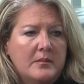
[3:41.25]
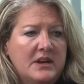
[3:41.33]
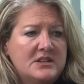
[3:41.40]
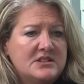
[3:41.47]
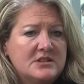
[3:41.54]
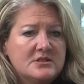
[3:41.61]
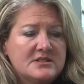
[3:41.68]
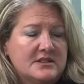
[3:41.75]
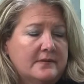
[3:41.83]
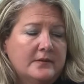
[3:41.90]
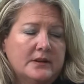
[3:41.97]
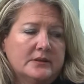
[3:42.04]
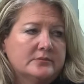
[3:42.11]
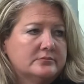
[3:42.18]
each year is
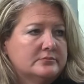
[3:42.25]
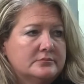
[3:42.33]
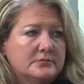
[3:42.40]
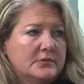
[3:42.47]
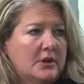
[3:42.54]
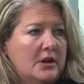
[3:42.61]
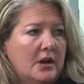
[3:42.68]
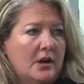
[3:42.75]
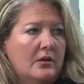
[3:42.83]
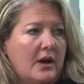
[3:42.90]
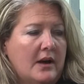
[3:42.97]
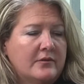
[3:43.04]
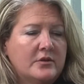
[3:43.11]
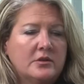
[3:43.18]
different.
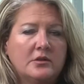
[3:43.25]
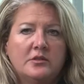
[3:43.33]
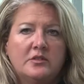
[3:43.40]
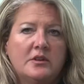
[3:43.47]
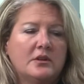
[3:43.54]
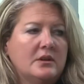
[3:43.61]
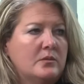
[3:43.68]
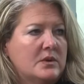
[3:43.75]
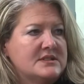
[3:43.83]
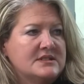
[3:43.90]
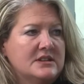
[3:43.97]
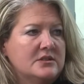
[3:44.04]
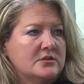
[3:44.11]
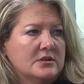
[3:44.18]
After losing only 1
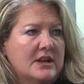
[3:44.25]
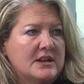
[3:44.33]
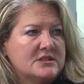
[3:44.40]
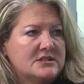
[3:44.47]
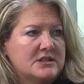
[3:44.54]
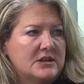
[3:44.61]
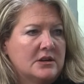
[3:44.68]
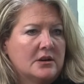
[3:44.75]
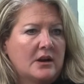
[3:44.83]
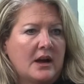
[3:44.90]
senior last year,